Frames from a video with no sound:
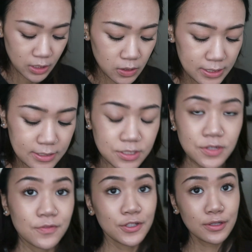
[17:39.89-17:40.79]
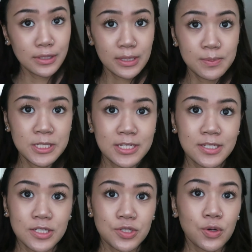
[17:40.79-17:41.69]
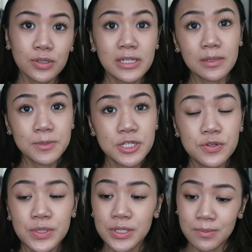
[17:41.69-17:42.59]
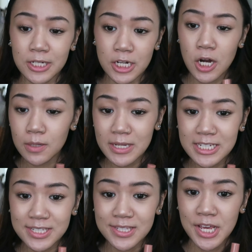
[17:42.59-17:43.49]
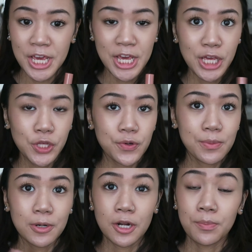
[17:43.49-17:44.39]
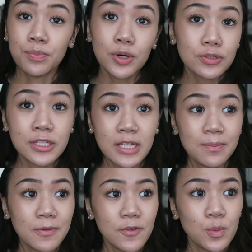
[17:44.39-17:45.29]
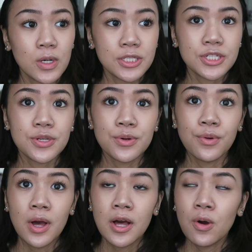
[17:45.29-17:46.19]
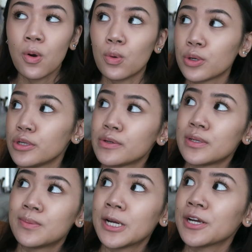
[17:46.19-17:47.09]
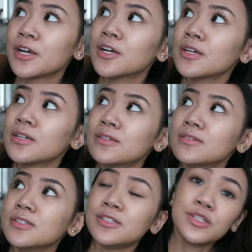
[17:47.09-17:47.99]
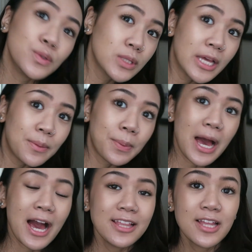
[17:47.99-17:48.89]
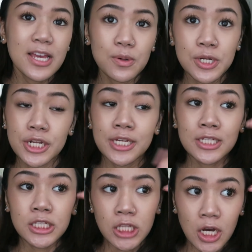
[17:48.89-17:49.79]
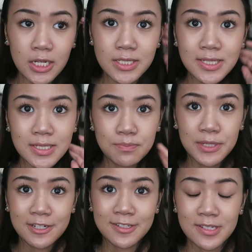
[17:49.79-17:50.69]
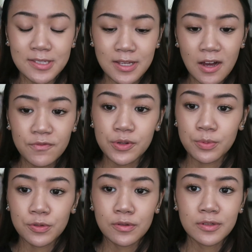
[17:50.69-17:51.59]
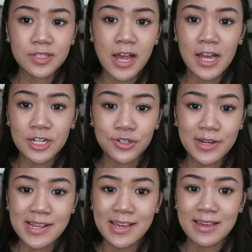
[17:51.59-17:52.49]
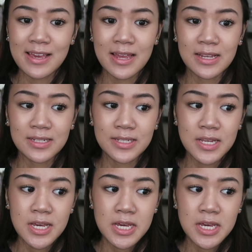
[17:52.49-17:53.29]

Alright, and so for the lips, this is totally up to you. You can wear Carmex, you can wear a bold lip if you want to, or you could wear a nude lip. I like wearing gloss because it's comfortable, it's hydrating, and